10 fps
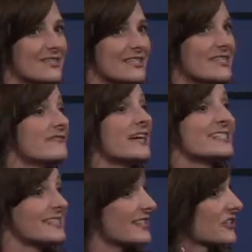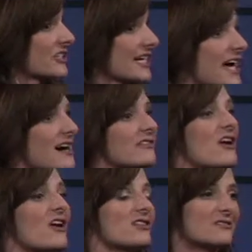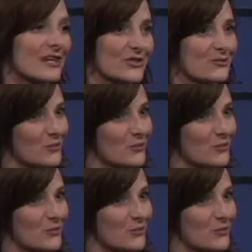the events that they're going to have all around the